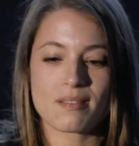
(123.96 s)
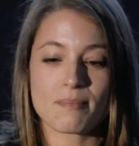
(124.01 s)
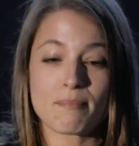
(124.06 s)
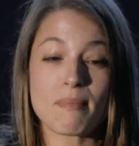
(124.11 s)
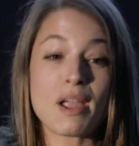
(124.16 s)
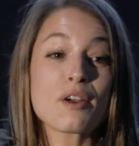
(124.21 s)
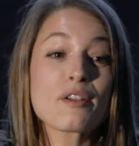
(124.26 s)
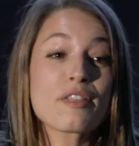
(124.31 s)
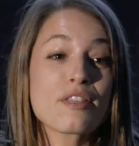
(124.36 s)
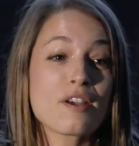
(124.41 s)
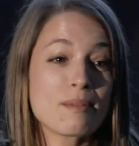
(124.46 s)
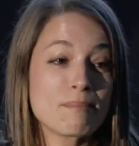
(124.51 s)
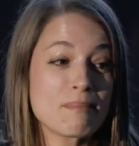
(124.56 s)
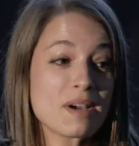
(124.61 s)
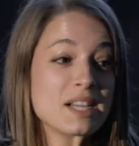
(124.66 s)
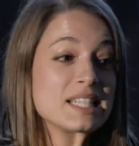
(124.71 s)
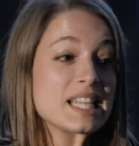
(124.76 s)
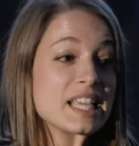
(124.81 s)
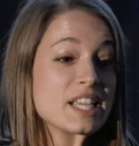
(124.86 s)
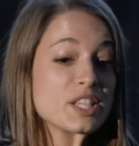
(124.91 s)
Marathon
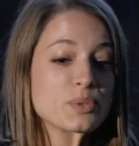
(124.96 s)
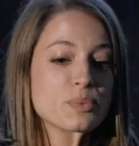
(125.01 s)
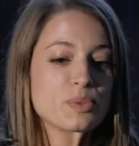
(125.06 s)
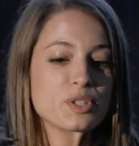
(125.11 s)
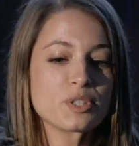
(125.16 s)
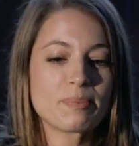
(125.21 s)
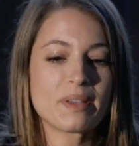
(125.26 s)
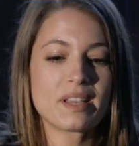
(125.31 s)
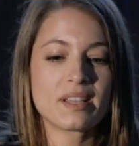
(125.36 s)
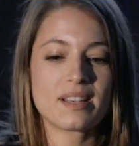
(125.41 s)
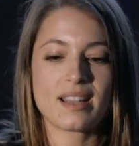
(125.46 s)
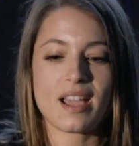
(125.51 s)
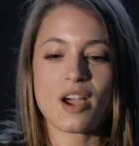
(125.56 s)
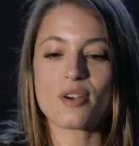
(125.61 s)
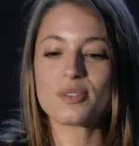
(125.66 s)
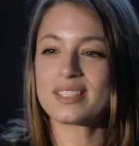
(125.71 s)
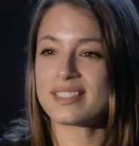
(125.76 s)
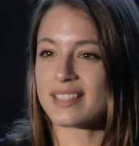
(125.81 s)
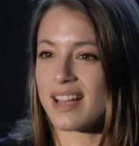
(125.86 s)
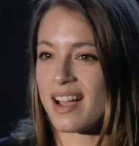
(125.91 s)
Mondays were spent
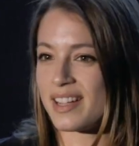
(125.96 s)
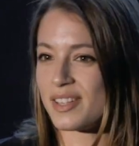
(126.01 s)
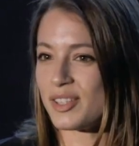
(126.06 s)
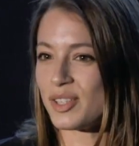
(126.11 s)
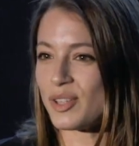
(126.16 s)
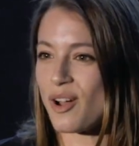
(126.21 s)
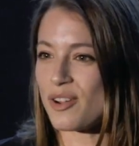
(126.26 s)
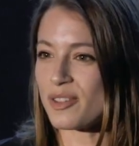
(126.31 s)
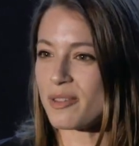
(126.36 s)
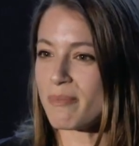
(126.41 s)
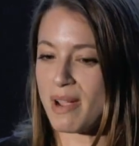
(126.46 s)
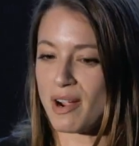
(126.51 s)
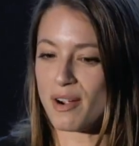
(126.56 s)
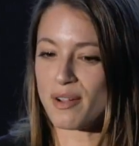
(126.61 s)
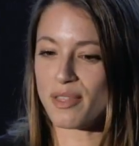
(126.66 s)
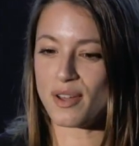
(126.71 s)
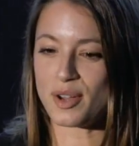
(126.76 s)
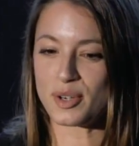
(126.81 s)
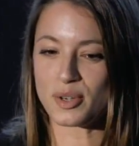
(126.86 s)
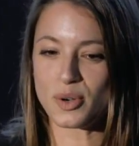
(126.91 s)
outside along the
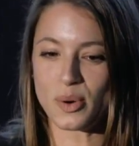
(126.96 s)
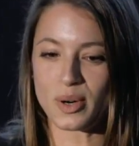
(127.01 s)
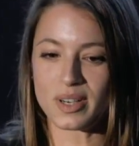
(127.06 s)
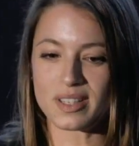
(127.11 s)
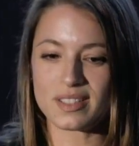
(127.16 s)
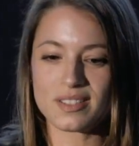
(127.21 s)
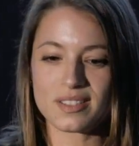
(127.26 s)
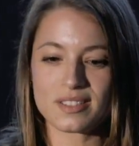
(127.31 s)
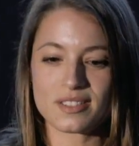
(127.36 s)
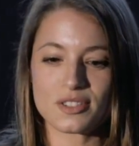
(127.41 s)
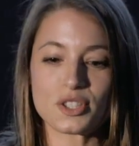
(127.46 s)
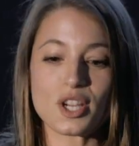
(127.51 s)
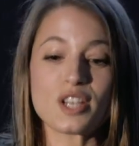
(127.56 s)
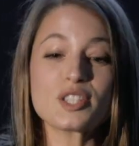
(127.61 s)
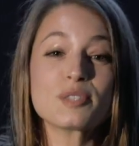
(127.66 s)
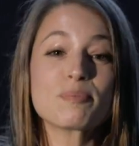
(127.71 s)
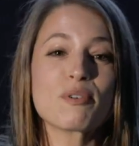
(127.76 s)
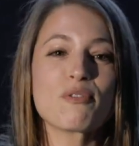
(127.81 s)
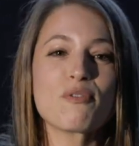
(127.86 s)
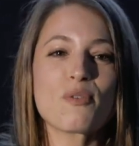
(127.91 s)
marathon course,
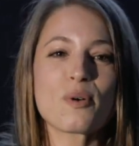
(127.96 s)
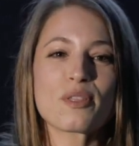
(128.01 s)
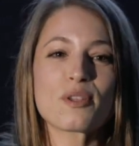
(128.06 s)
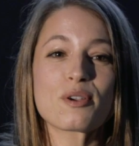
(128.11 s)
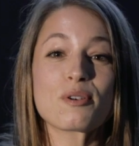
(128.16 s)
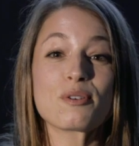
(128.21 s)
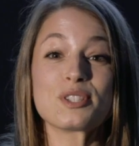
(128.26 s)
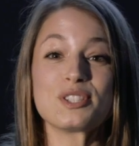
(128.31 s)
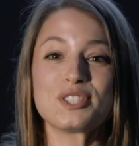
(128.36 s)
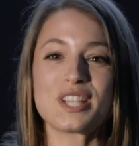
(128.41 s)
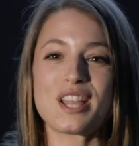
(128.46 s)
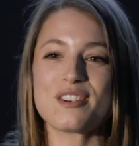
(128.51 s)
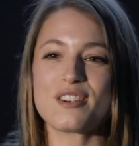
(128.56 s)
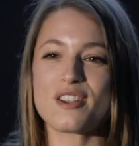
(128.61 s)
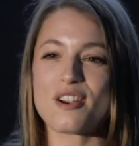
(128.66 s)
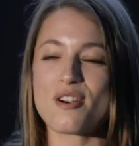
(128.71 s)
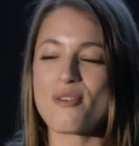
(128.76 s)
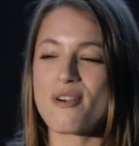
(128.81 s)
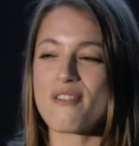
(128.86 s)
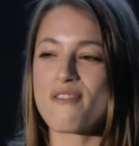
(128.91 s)
just before the
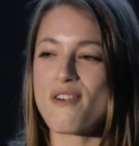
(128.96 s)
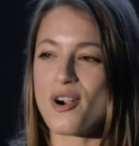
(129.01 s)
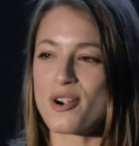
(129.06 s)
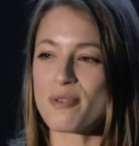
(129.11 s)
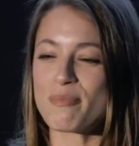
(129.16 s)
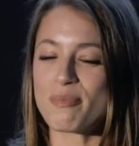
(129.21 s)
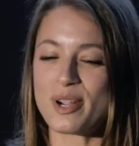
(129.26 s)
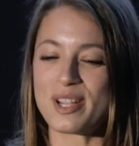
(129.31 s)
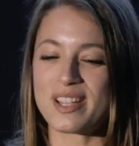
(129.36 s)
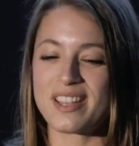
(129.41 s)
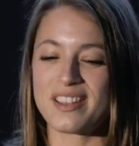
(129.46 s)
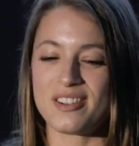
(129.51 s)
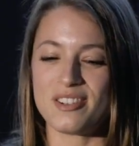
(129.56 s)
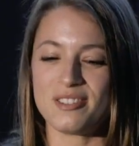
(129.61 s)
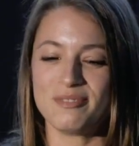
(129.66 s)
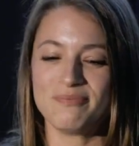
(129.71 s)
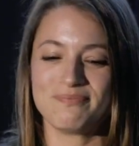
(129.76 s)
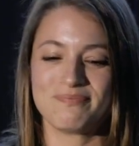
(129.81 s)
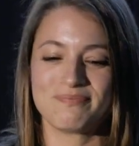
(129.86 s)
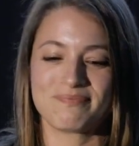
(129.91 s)
crescendo of Heartbreak
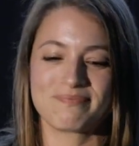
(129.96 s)
Hill.